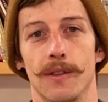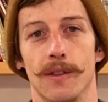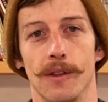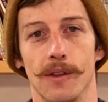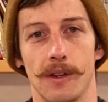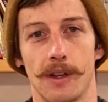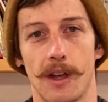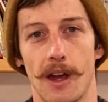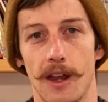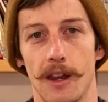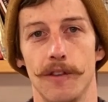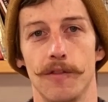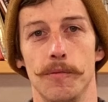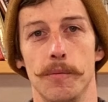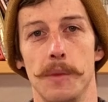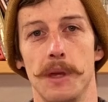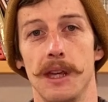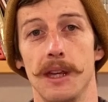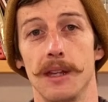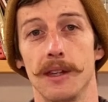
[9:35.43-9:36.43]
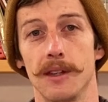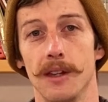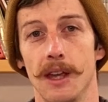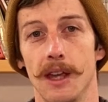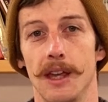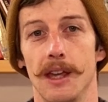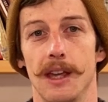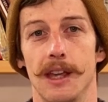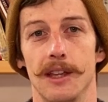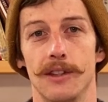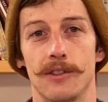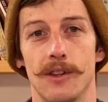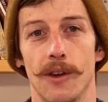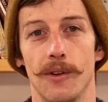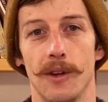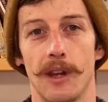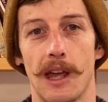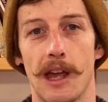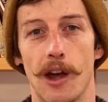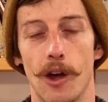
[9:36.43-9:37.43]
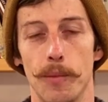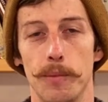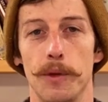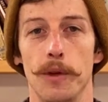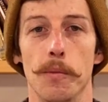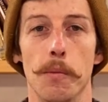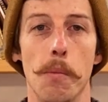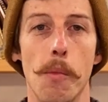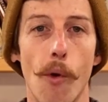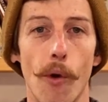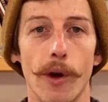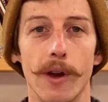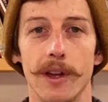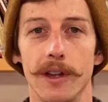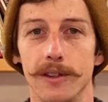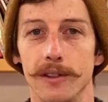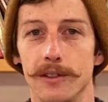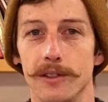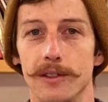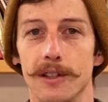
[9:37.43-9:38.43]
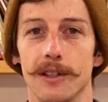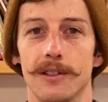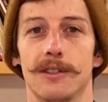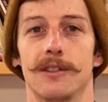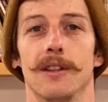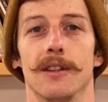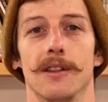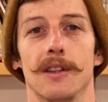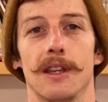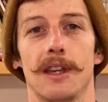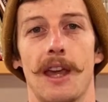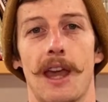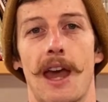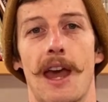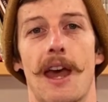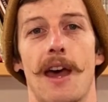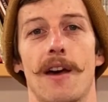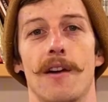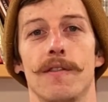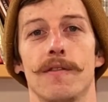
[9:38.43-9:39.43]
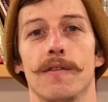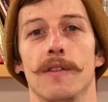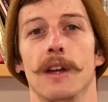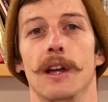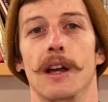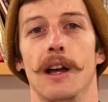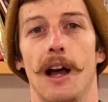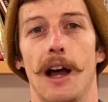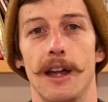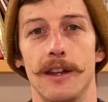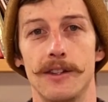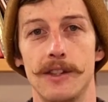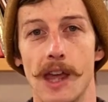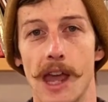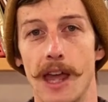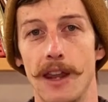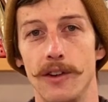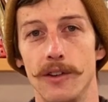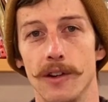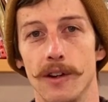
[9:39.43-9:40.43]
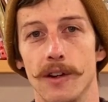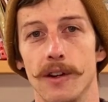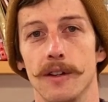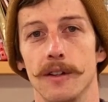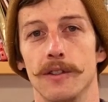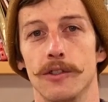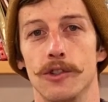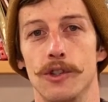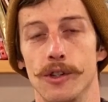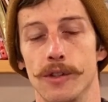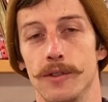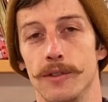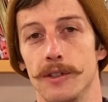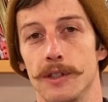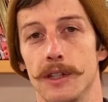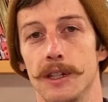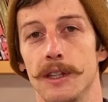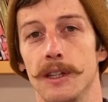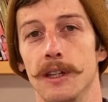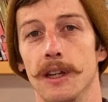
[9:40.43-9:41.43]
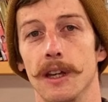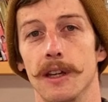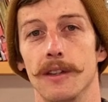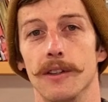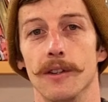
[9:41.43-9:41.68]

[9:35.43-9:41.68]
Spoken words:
the cut of meat is going to help you more consistently have a tender, juicy,